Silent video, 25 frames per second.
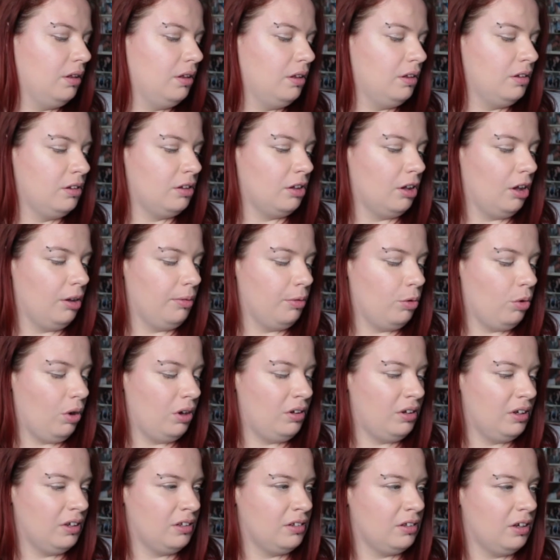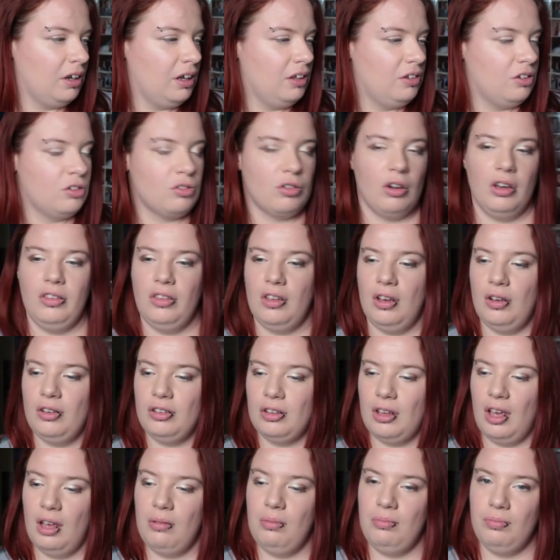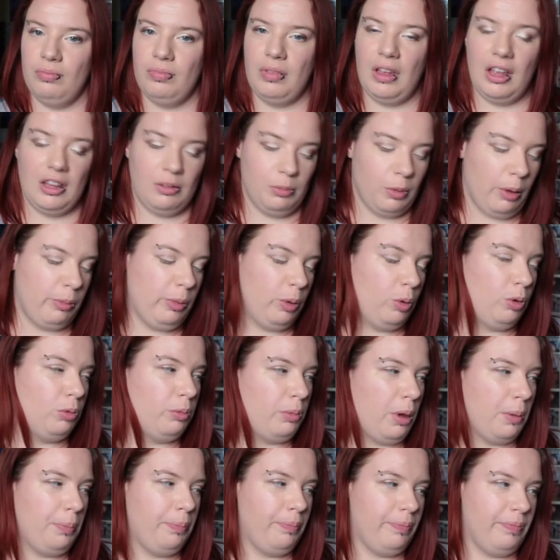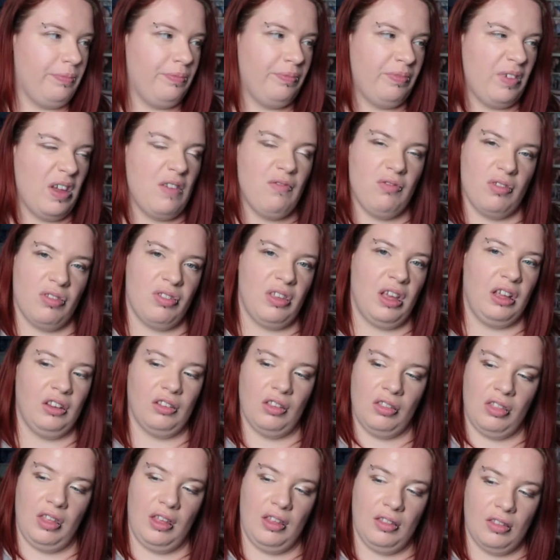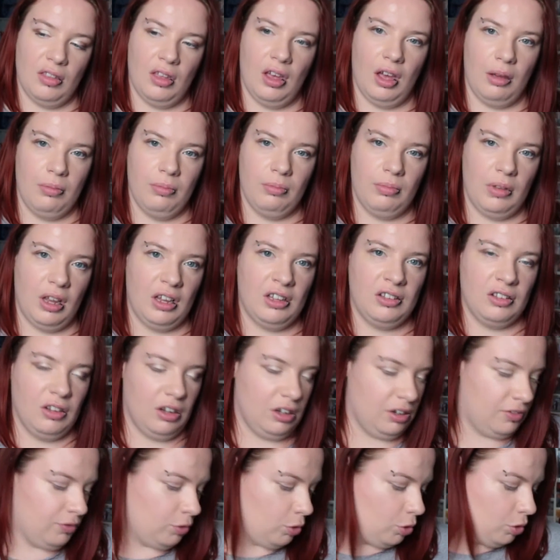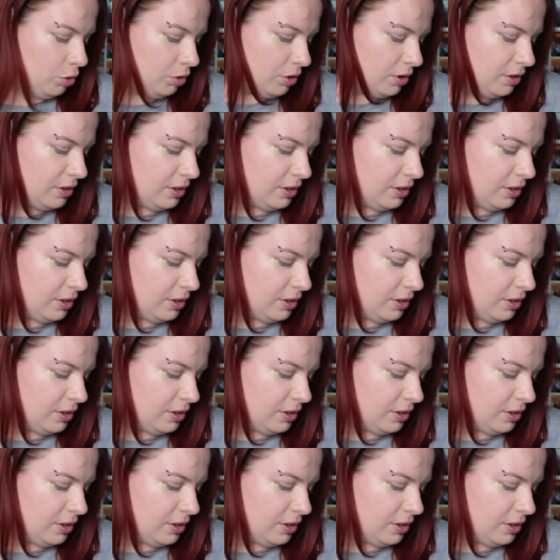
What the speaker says: So quite excited to try those. That might be one of my favourite things, I think, that I'm excited for.